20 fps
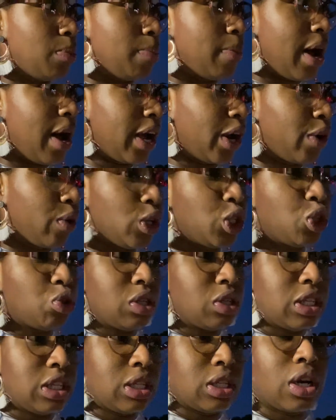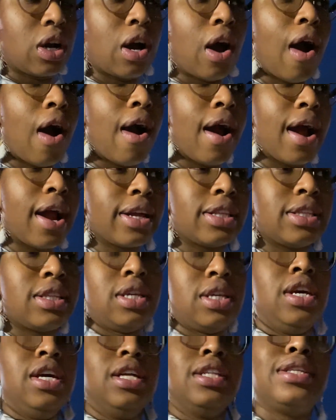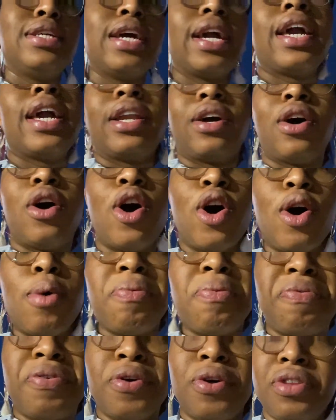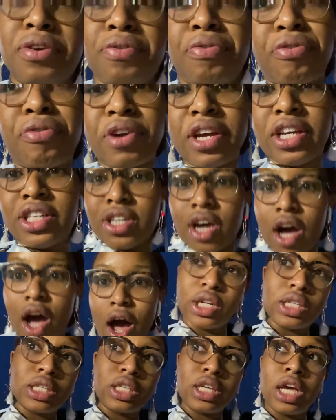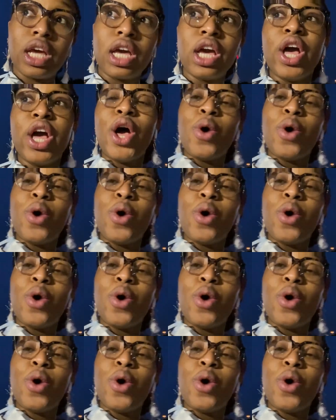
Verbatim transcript: my groceries in the cart, take it home, fill the fridge up, see